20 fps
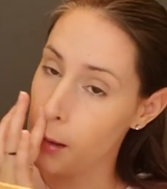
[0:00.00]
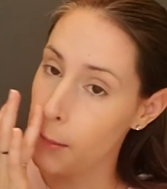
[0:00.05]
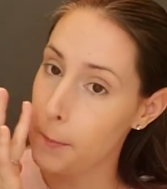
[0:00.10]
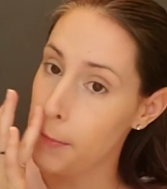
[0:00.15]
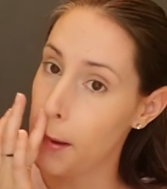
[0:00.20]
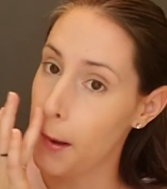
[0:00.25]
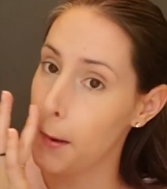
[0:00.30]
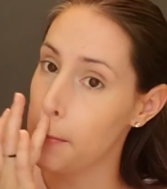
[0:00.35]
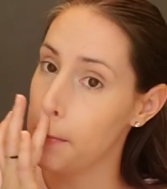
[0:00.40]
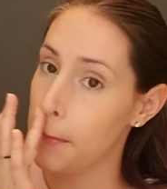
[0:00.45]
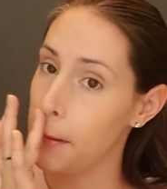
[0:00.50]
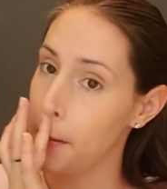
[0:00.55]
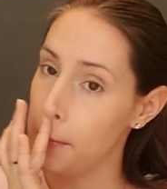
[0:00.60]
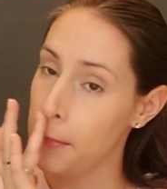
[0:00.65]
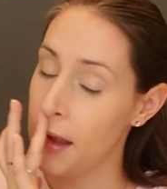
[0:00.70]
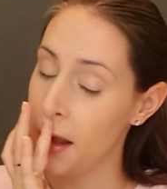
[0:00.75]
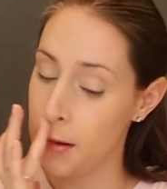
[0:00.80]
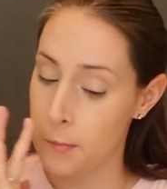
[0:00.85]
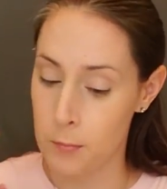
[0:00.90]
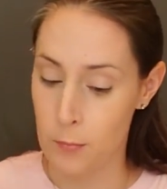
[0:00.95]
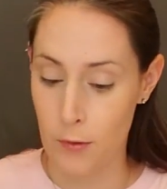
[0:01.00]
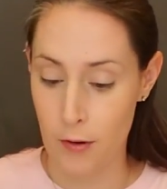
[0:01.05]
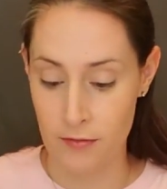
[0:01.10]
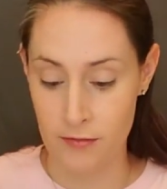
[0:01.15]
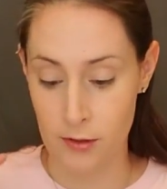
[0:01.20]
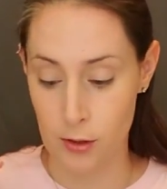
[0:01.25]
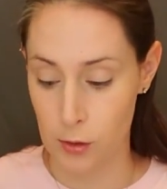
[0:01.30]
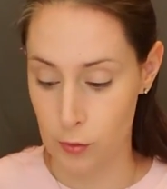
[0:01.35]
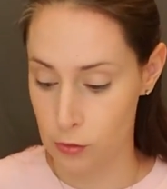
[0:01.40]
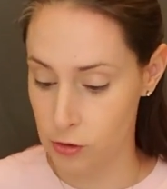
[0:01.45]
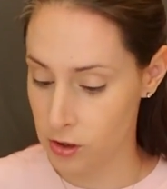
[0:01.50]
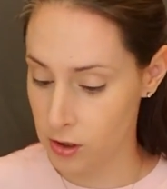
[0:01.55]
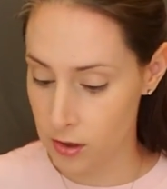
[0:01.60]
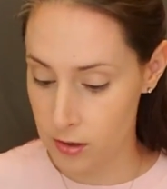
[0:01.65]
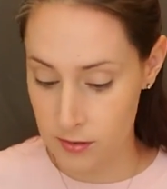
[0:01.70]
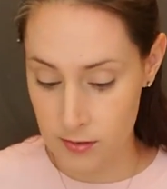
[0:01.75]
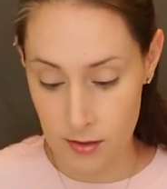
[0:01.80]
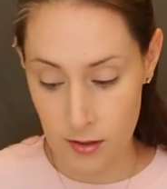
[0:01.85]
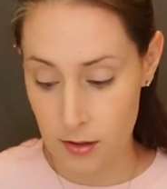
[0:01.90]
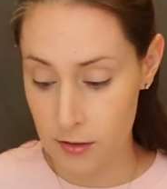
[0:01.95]
up on my Makeup Revolution
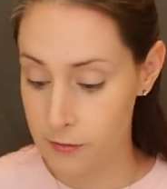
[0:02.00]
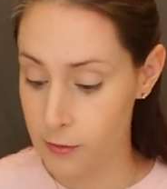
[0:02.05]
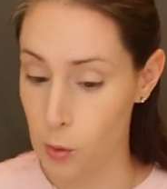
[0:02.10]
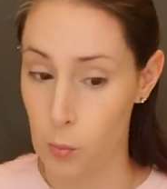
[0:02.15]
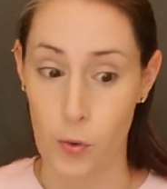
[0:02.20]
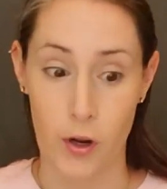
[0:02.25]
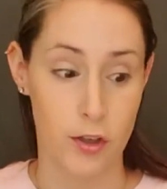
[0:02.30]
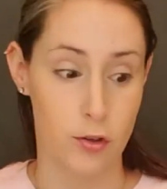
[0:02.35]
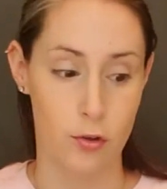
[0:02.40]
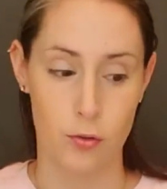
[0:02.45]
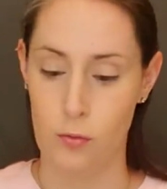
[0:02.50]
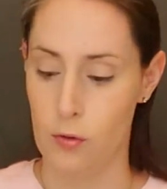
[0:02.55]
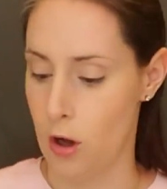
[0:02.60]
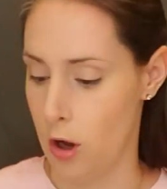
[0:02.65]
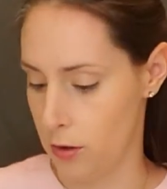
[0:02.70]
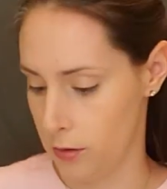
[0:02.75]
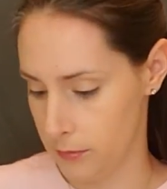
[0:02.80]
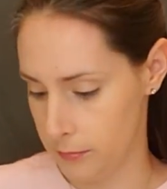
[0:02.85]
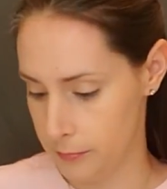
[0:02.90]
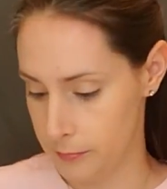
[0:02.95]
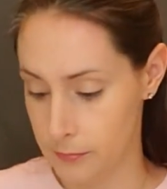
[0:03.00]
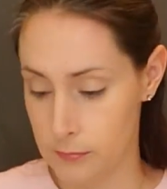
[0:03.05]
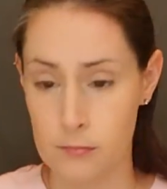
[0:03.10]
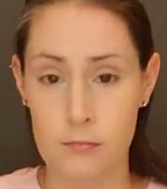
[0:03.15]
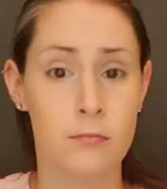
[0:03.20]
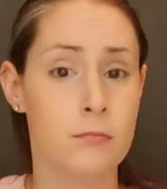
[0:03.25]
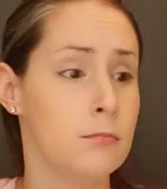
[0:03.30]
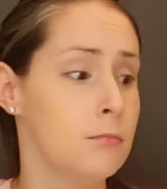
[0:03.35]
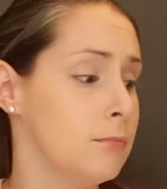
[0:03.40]
concealer for way too long.